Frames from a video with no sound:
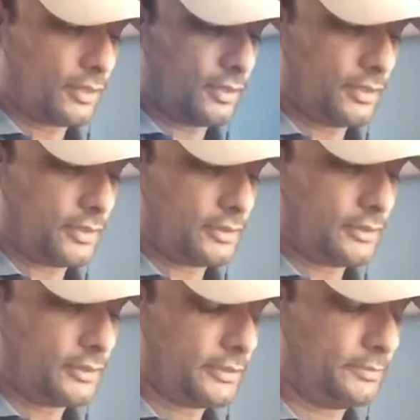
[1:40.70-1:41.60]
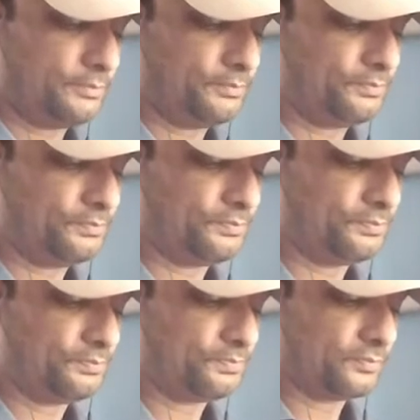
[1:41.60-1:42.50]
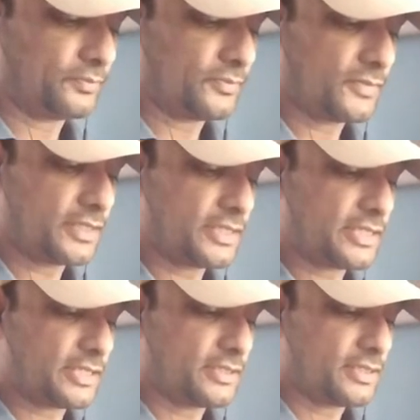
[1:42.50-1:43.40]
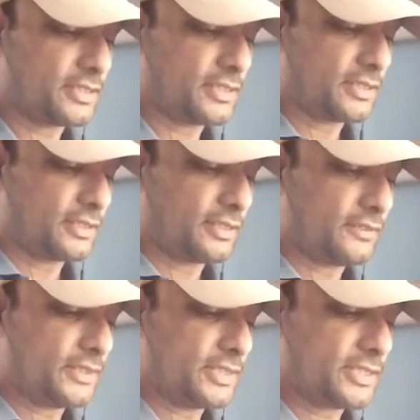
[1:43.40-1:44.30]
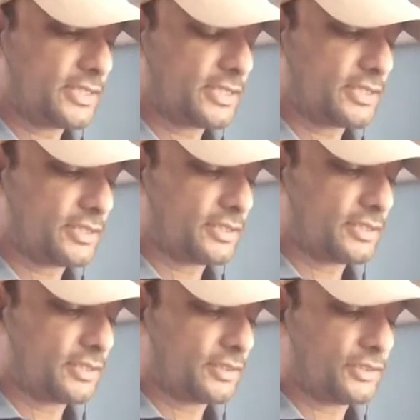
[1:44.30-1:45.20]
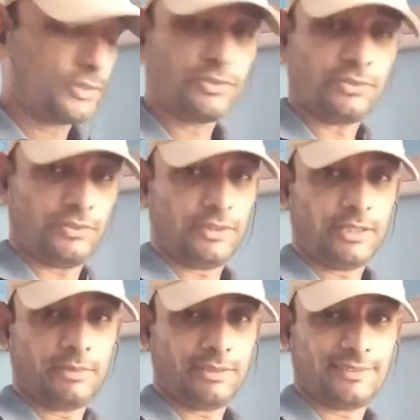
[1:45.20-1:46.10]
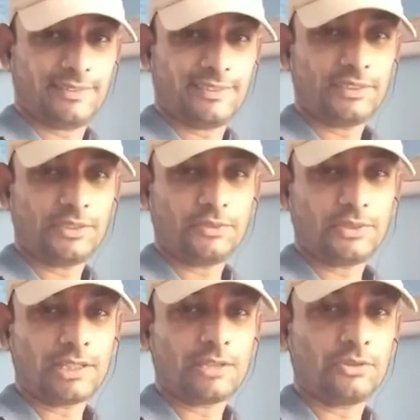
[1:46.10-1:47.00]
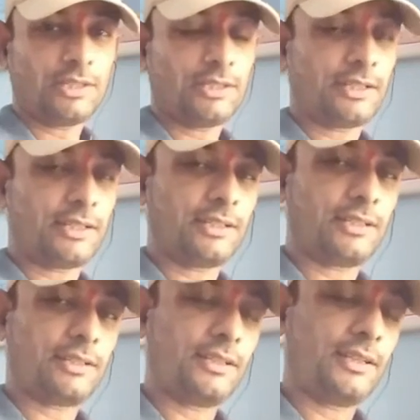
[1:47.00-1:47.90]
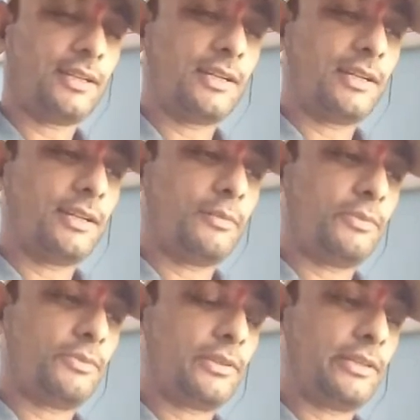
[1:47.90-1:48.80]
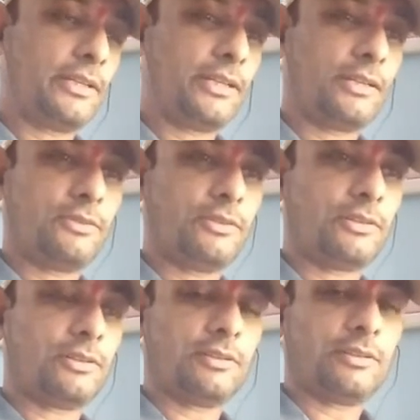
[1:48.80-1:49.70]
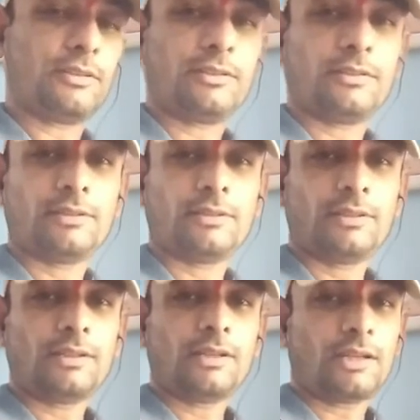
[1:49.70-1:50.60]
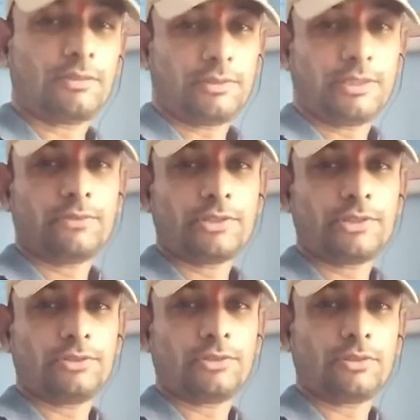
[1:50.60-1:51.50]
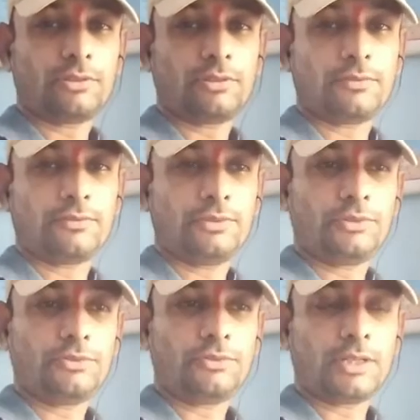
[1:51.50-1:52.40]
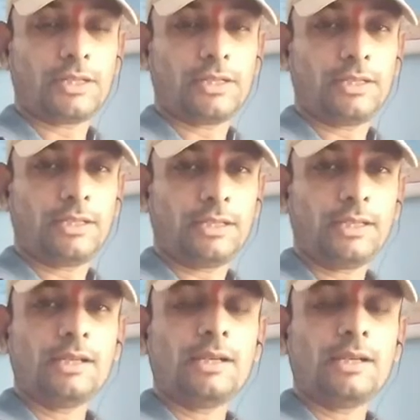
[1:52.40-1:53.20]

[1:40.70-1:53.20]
And which is too good. You would love that. And before reading, I would request you all of you to kindly